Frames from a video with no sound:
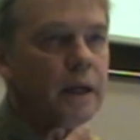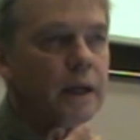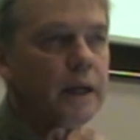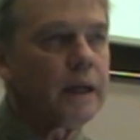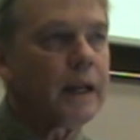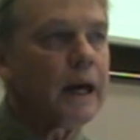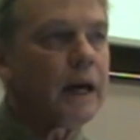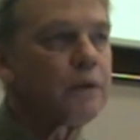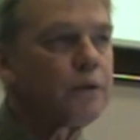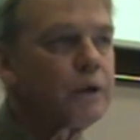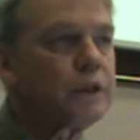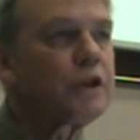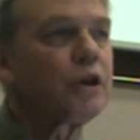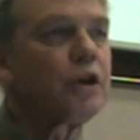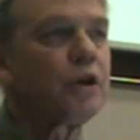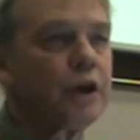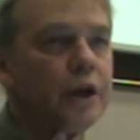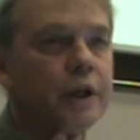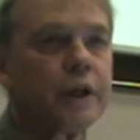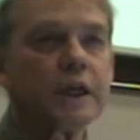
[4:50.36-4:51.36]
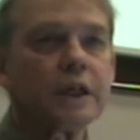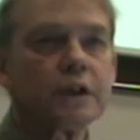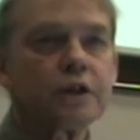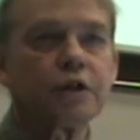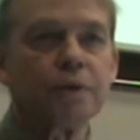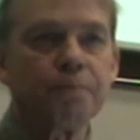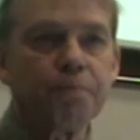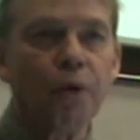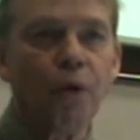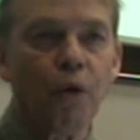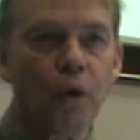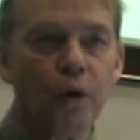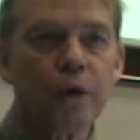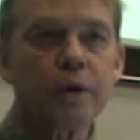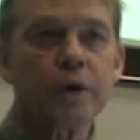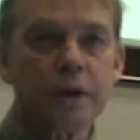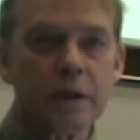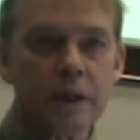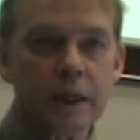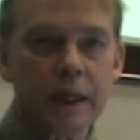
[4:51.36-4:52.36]
language learning
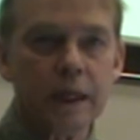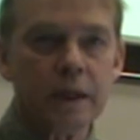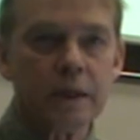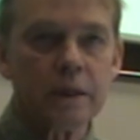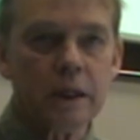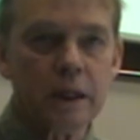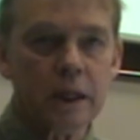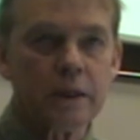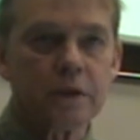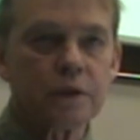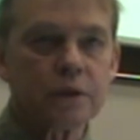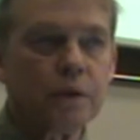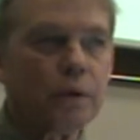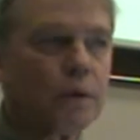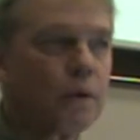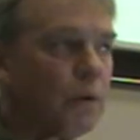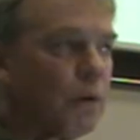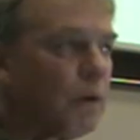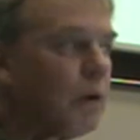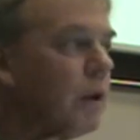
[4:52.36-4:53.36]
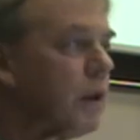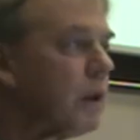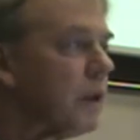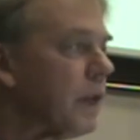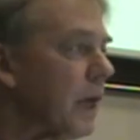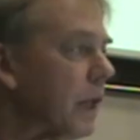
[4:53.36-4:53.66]
support in school,